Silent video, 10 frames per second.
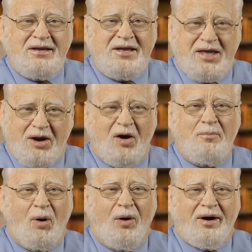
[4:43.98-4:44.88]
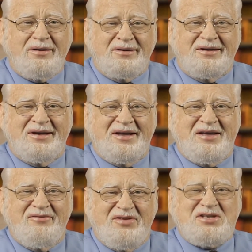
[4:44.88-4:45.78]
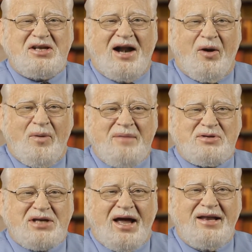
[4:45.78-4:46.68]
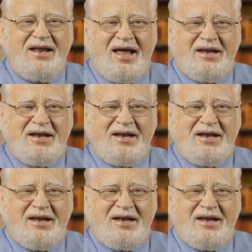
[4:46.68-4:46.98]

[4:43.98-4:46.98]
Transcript: get on board visit our website at